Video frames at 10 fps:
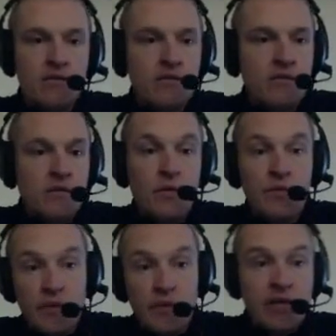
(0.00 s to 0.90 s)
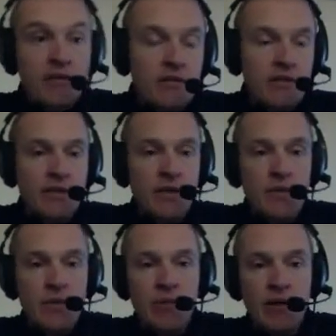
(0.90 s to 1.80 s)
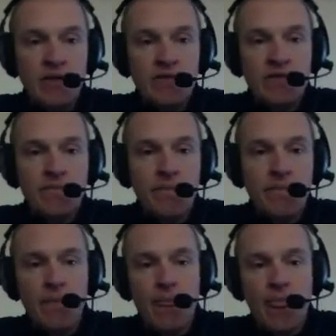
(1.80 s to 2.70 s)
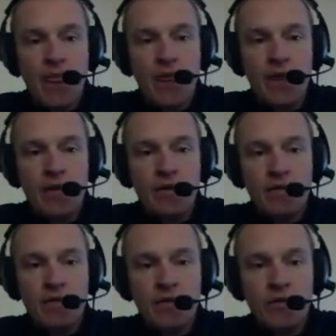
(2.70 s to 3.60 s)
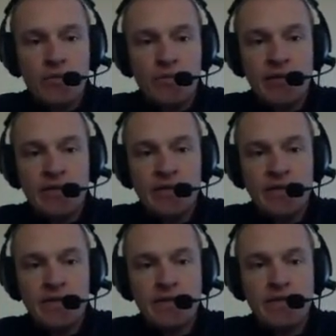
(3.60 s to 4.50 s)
I'll go through again, click the three bars, Your Places,